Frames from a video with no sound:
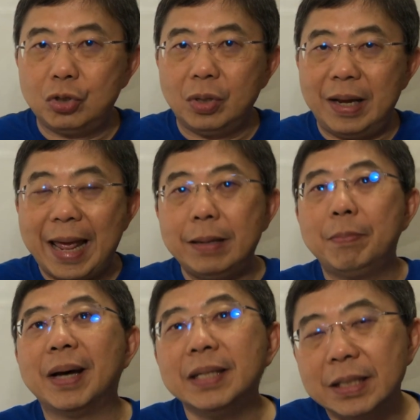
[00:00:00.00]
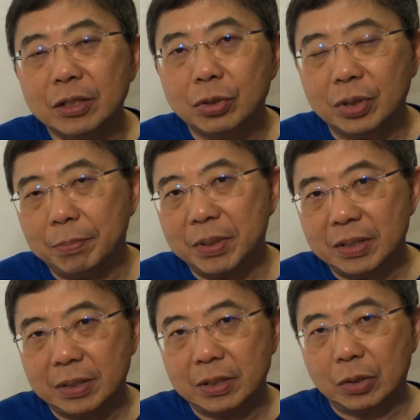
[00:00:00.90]
should lend money to the
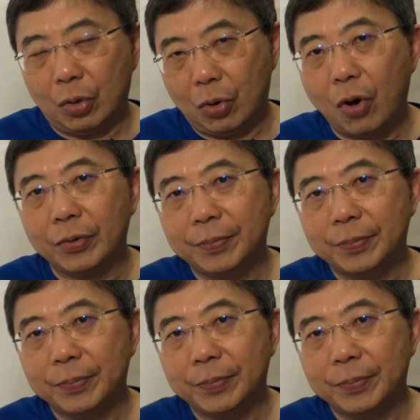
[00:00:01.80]
business or not.